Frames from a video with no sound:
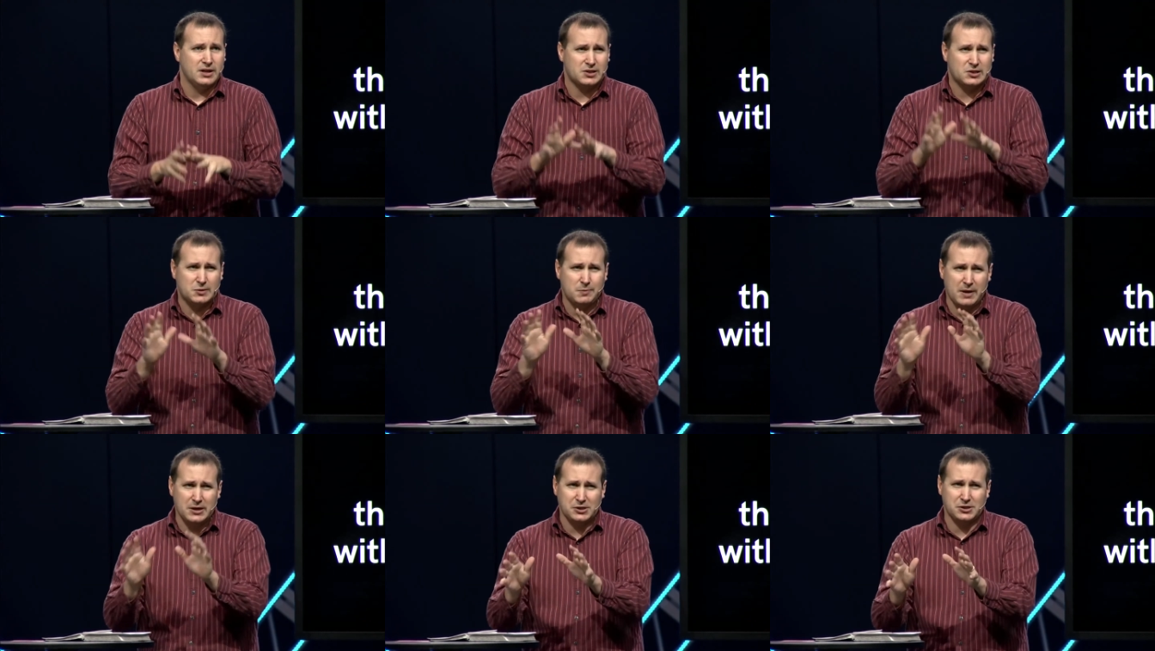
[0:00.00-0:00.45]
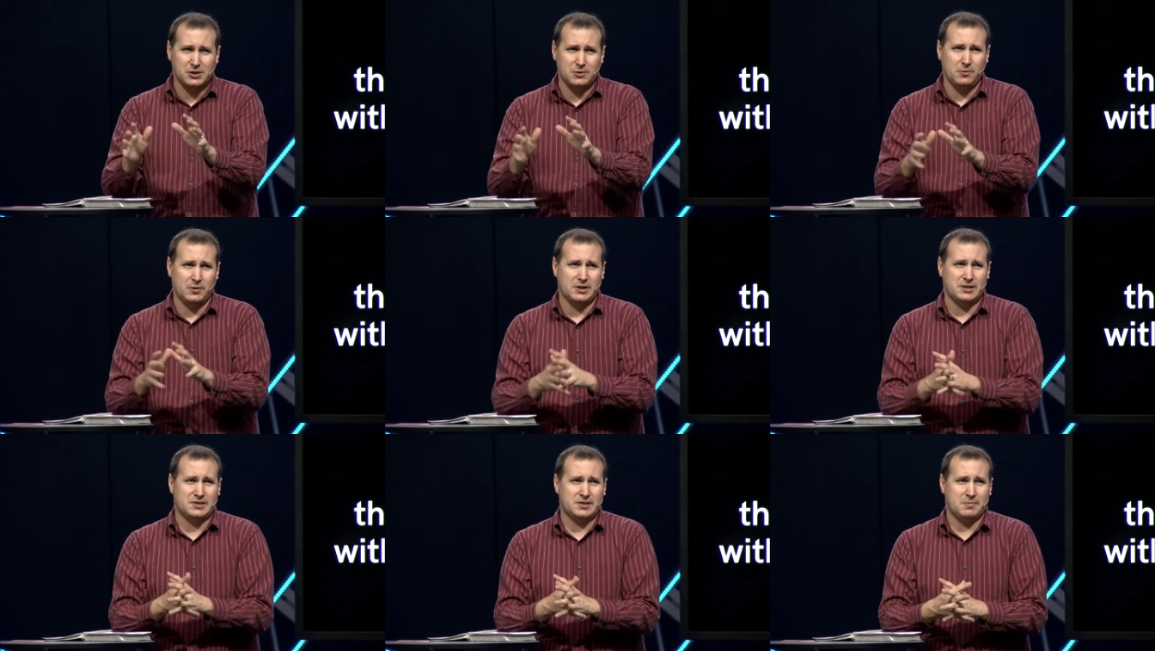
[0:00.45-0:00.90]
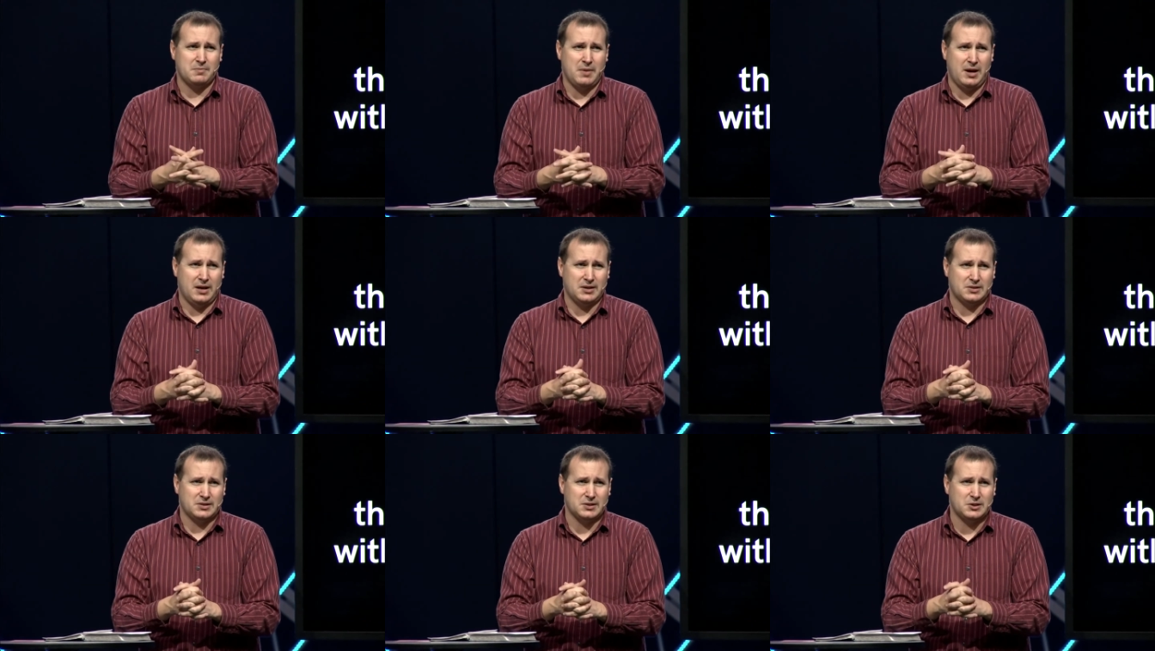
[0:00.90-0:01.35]
especially when it's a
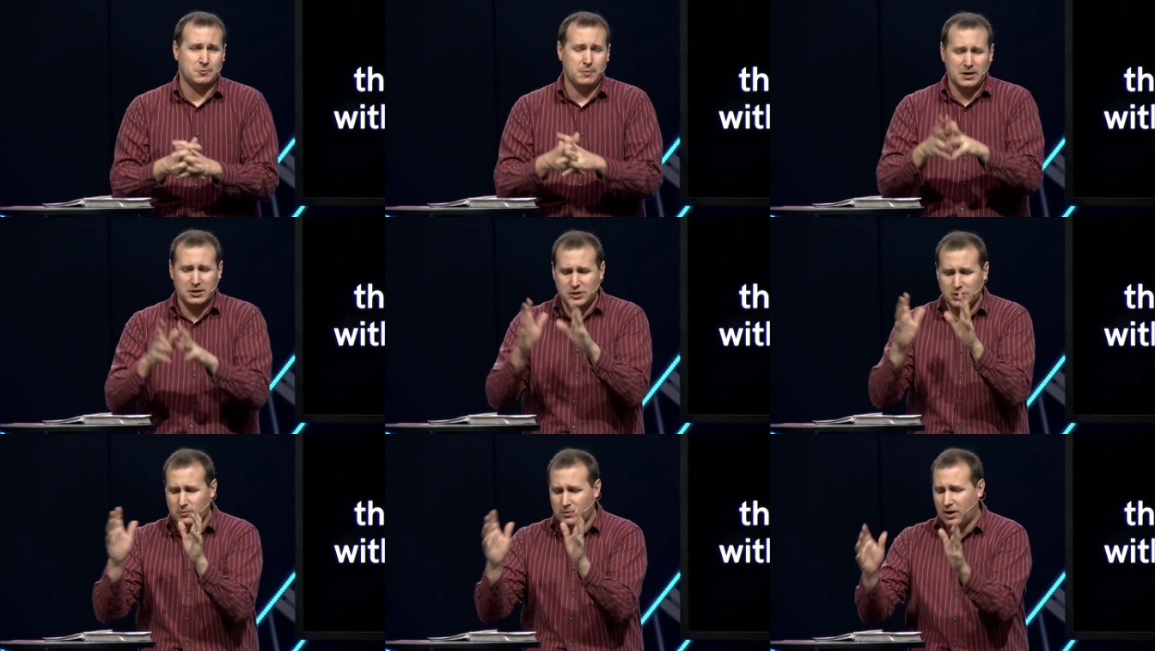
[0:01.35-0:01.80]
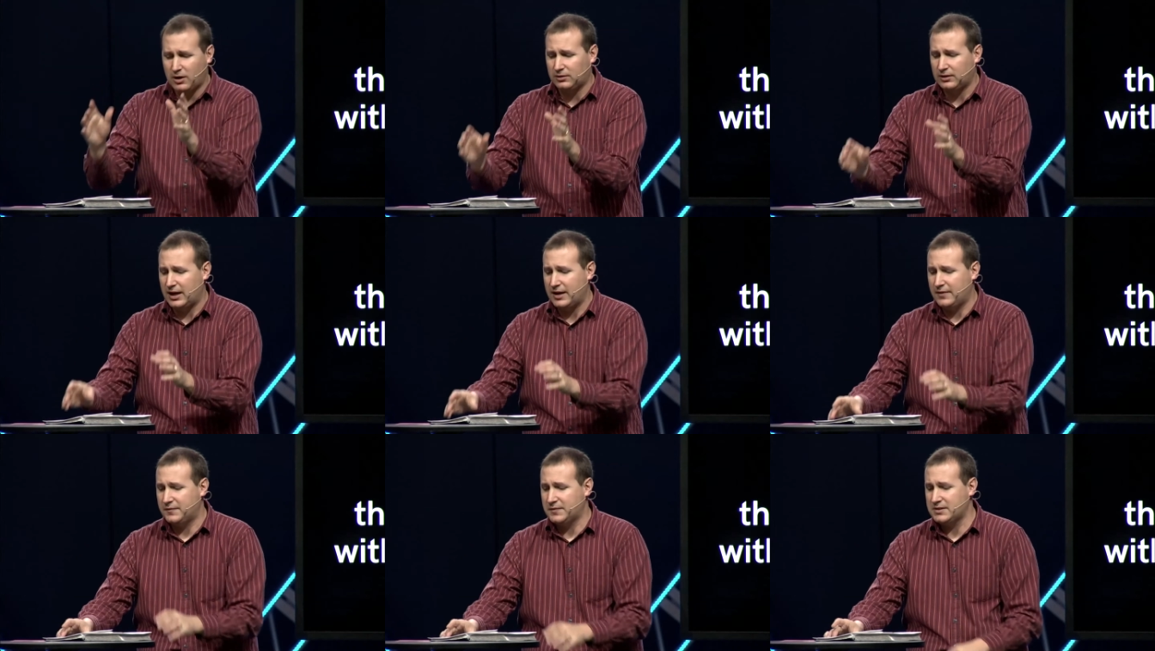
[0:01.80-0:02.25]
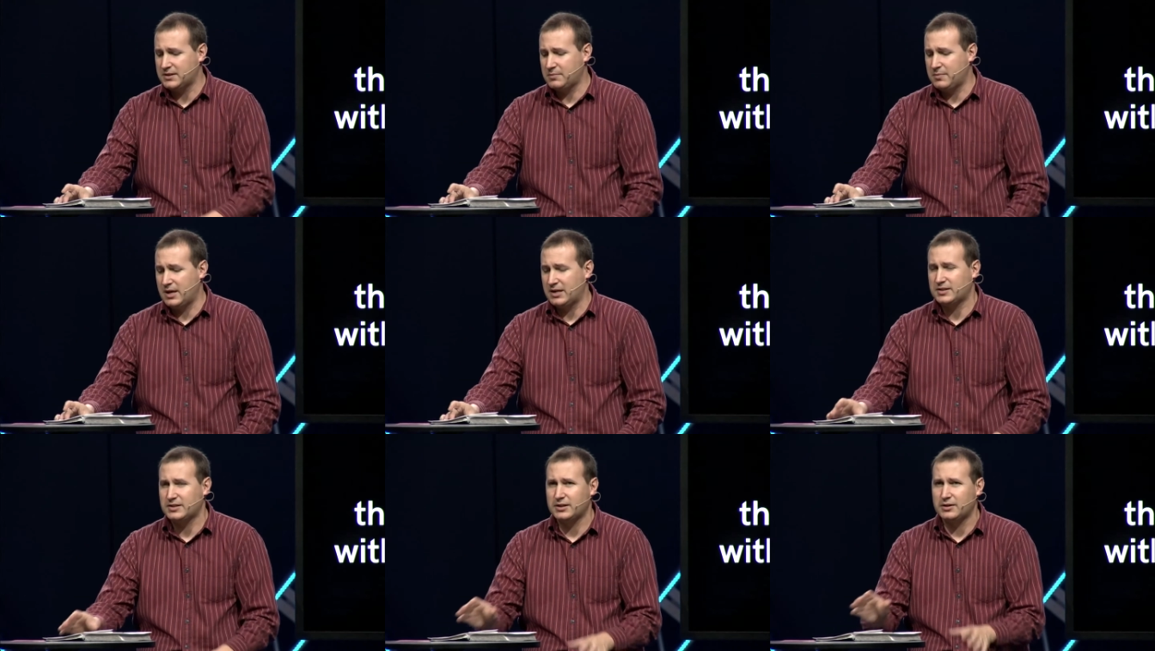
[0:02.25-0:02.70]
mess, especially when our life is a
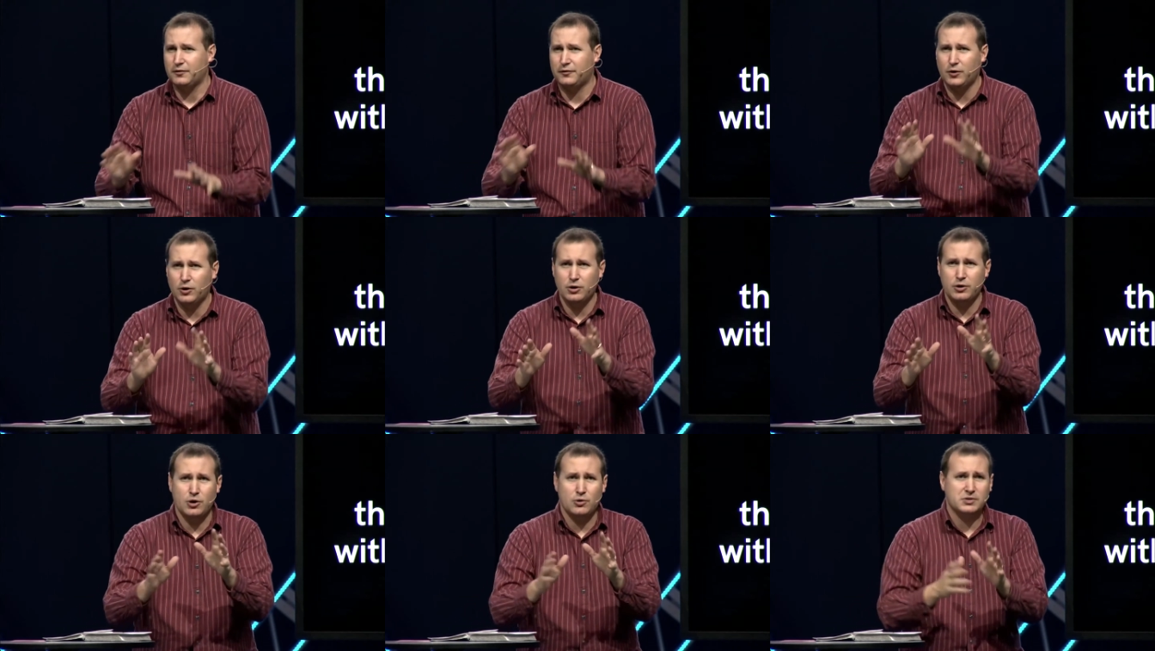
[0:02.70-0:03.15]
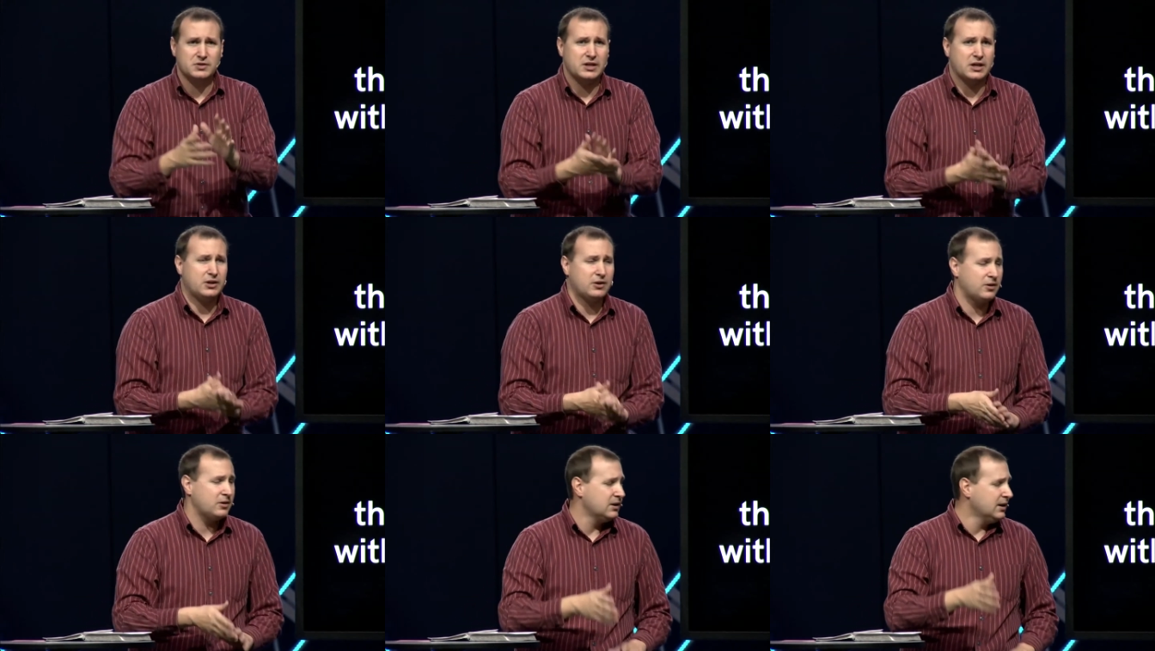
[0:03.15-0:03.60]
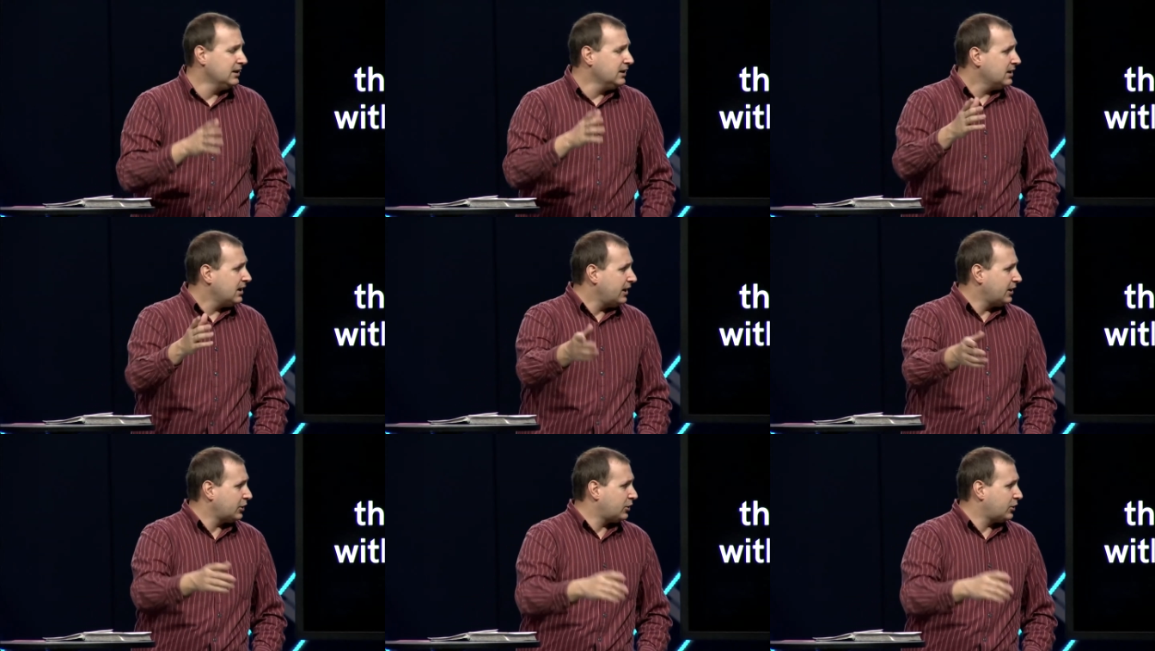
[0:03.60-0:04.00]
mess. And if you're a note taker, I'd